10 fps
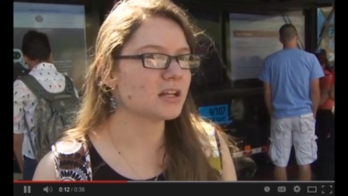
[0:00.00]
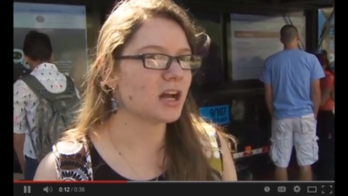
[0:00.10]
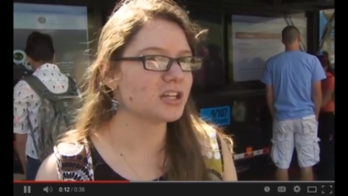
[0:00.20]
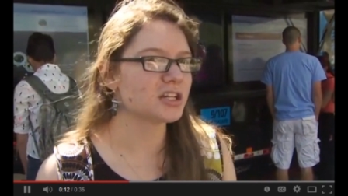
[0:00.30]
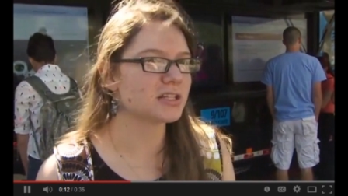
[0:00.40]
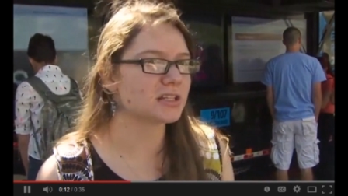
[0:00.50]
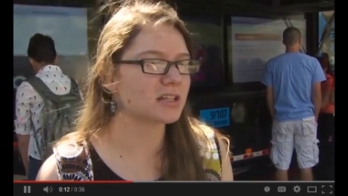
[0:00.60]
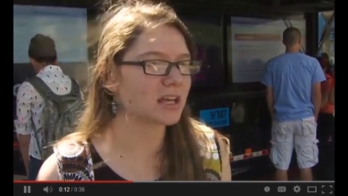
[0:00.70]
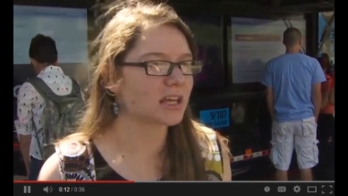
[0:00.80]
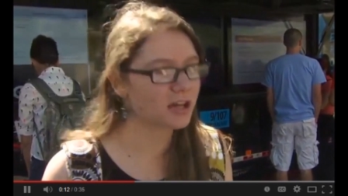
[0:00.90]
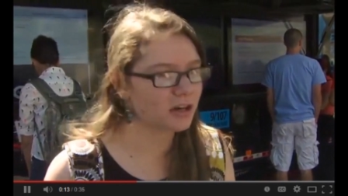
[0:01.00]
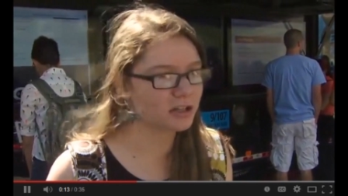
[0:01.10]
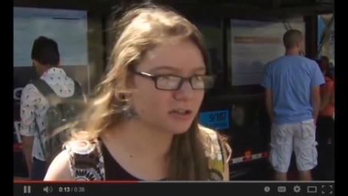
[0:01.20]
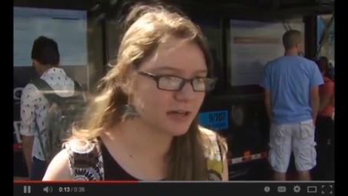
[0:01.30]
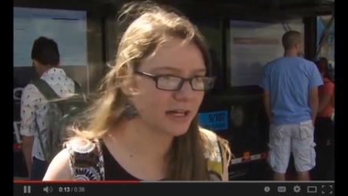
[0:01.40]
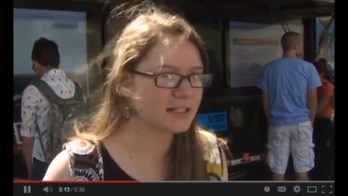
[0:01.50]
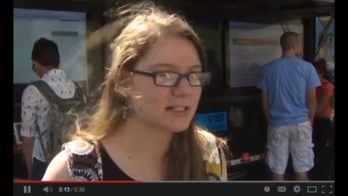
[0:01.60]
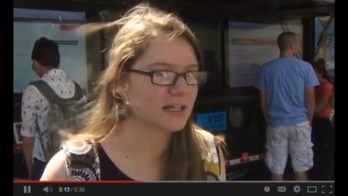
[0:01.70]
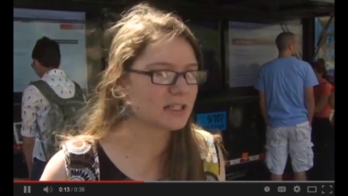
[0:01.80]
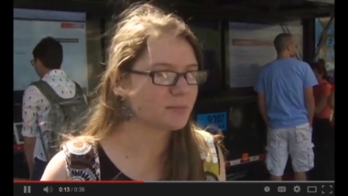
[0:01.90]
not just here in the United
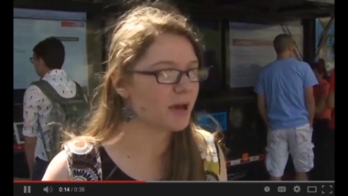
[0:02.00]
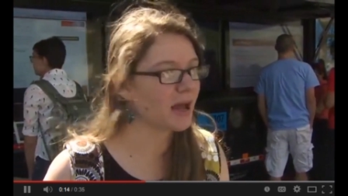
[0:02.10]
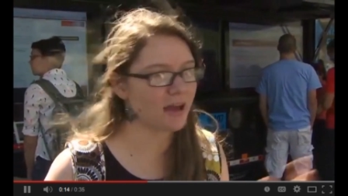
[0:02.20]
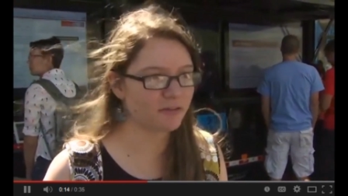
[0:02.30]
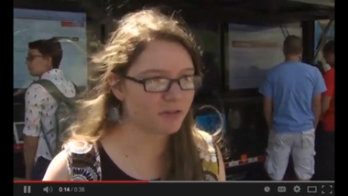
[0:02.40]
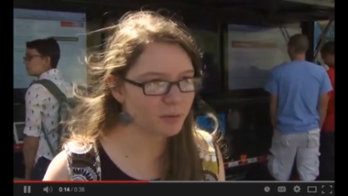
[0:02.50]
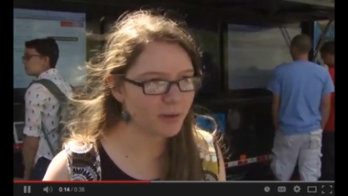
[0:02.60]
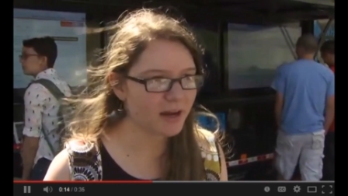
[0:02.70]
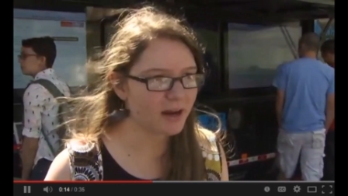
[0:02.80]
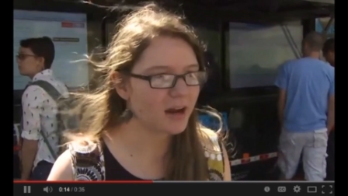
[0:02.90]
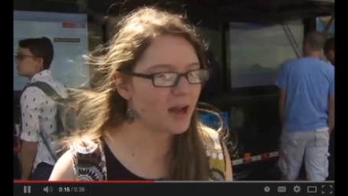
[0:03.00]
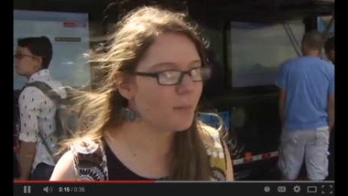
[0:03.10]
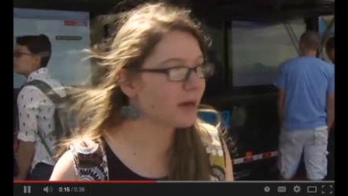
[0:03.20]
States but everywhere